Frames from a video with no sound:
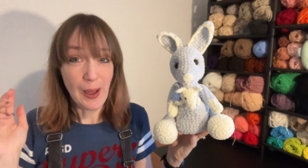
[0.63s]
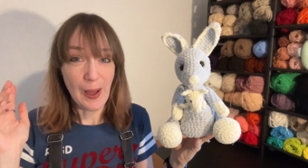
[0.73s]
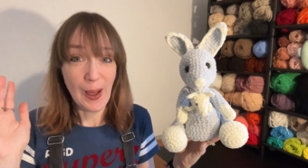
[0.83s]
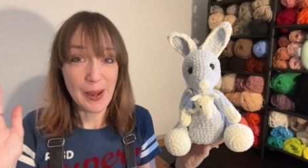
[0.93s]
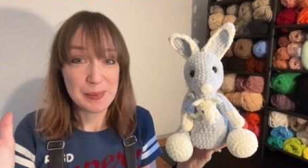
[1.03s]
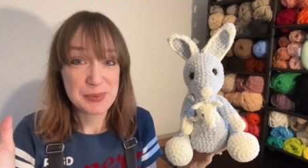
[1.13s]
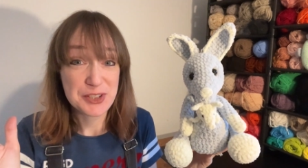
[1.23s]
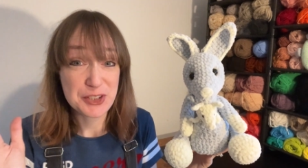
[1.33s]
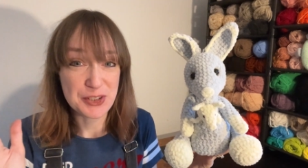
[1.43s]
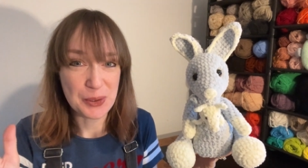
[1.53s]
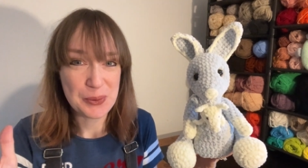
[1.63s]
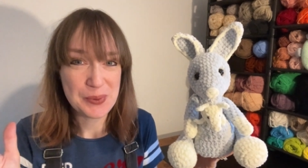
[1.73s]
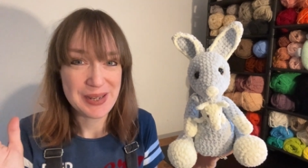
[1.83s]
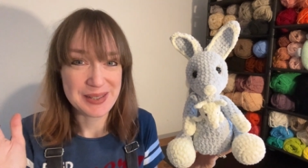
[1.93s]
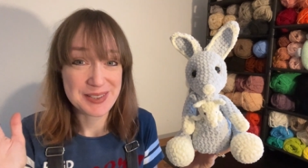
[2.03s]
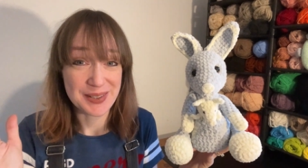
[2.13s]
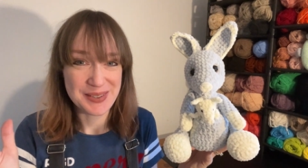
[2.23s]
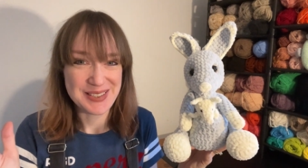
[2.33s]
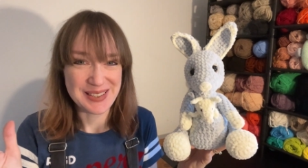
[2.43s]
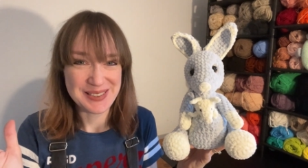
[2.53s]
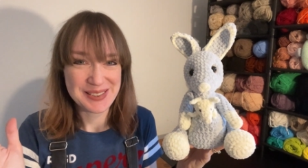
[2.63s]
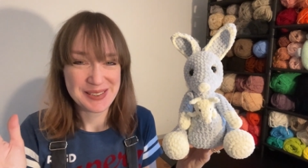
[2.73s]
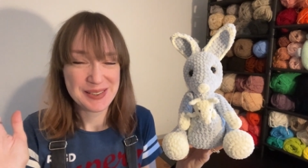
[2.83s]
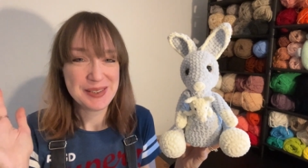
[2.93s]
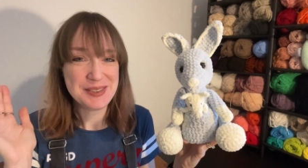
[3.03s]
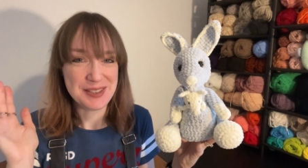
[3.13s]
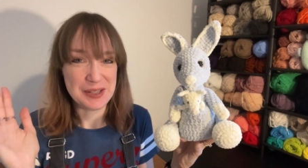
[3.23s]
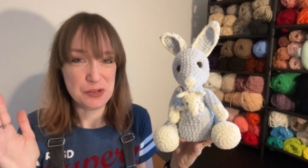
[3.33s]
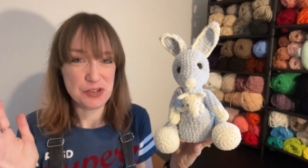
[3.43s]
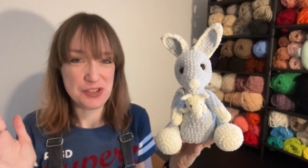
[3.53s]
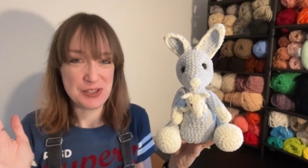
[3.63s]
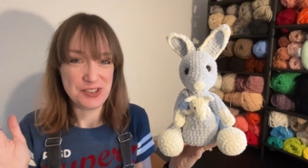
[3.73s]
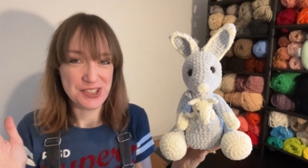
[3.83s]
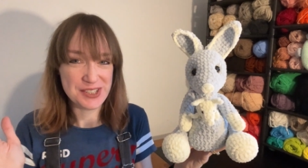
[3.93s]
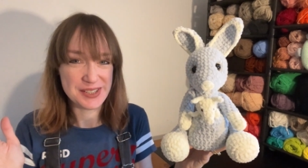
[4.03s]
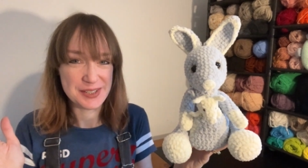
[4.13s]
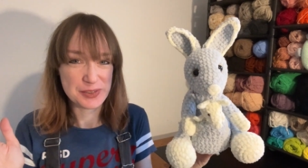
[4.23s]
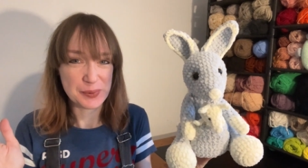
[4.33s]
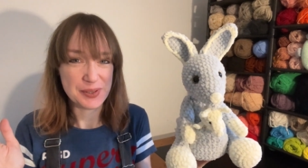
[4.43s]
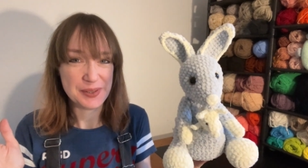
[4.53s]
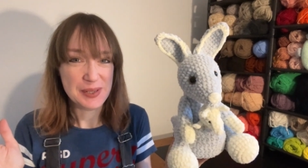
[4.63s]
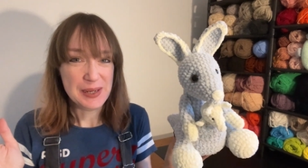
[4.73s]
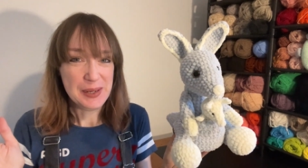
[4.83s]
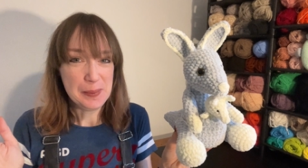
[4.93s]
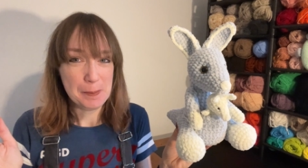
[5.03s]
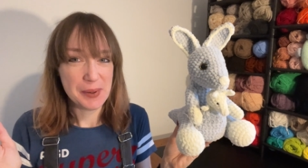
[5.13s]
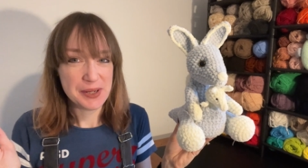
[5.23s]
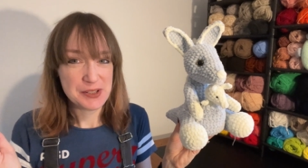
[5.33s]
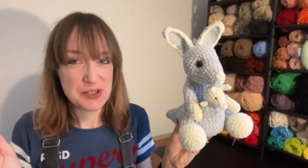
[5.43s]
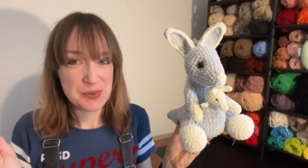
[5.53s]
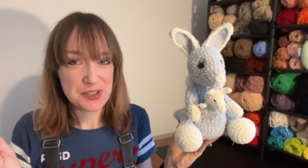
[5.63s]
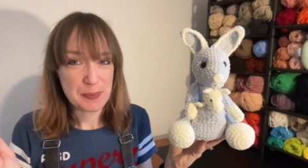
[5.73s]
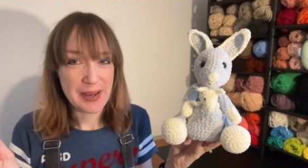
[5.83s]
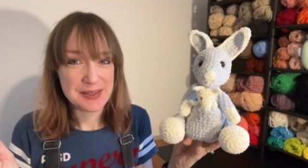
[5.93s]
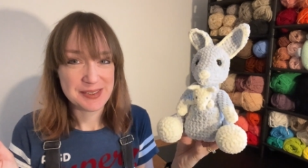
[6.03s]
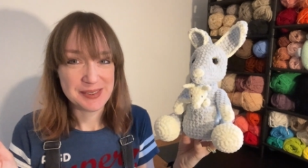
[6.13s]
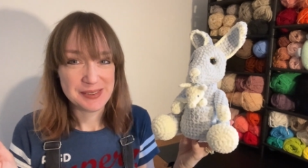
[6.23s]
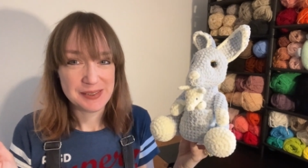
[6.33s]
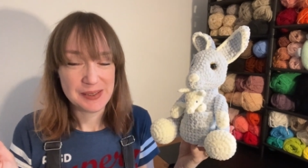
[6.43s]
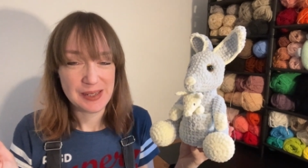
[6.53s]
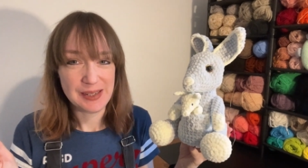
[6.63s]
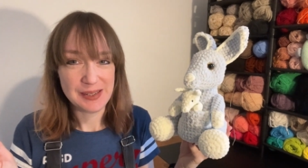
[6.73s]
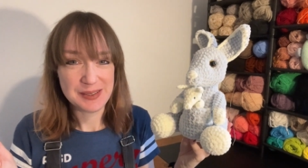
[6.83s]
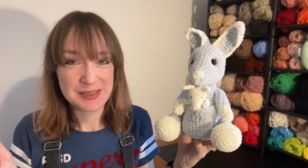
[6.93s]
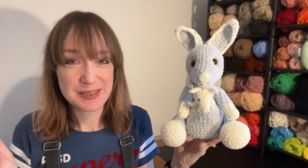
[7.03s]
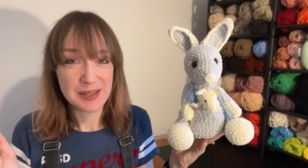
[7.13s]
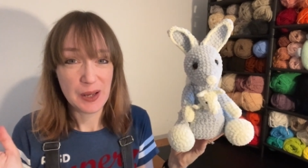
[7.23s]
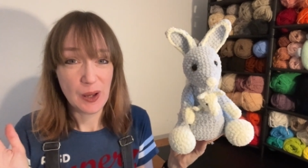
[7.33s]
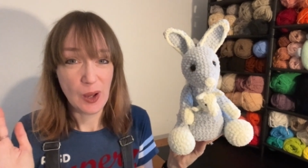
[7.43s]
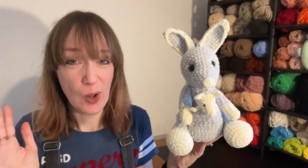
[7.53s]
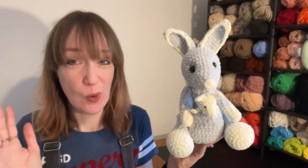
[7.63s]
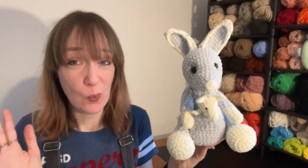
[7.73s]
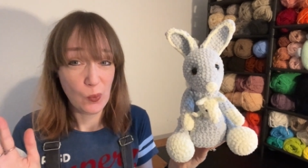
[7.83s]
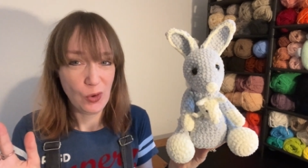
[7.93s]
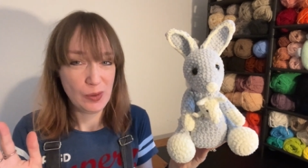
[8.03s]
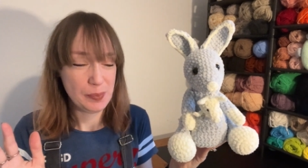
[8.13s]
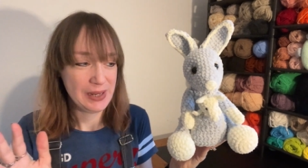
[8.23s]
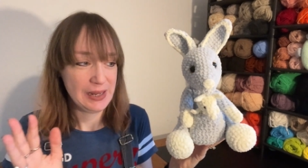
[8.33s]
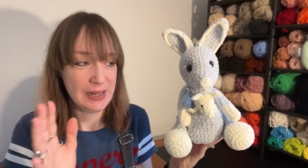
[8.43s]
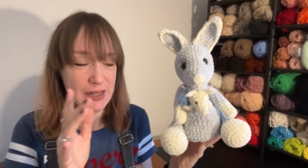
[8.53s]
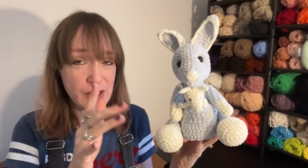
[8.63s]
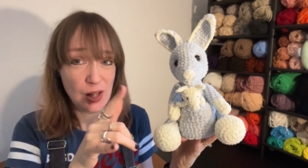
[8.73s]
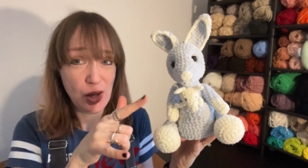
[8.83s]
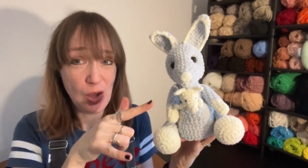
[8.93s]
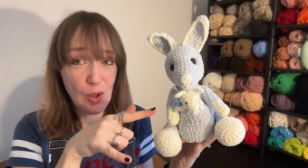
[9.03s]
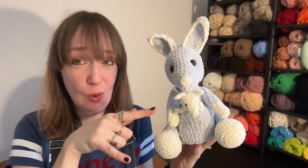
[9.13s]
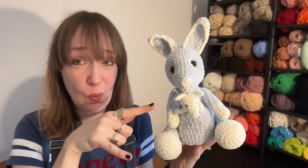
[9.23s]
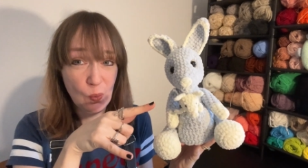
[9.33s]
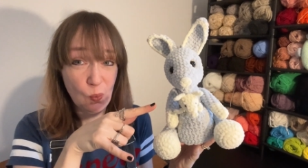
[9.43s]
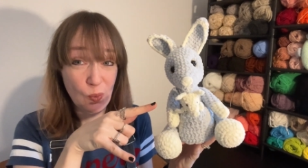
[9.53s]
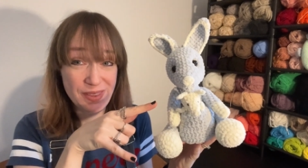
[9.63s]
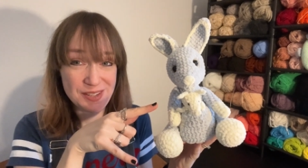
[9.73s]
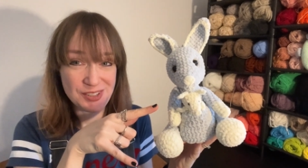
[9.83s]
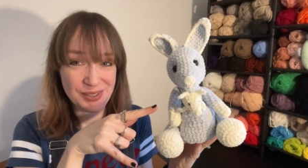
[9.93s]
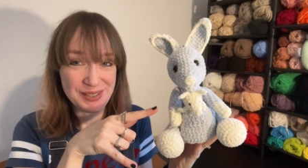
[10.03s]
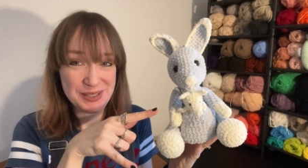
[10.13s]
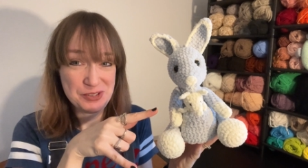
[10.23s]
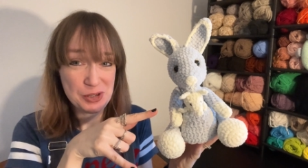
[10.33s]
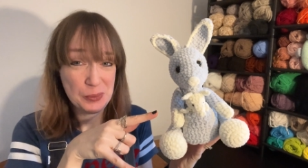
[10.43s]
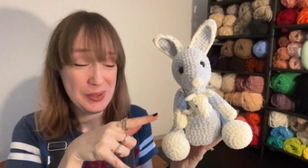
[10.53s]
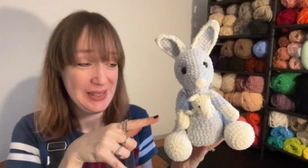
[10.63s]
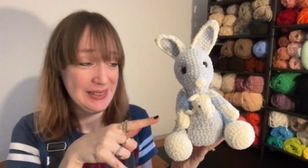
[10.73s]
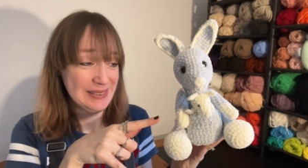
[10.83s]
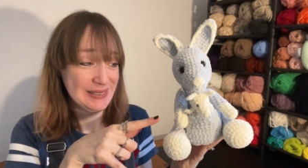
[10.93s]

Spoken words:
I'm so excited to introduce you to this one. My newest pattern is a wallaby with a tiny joey.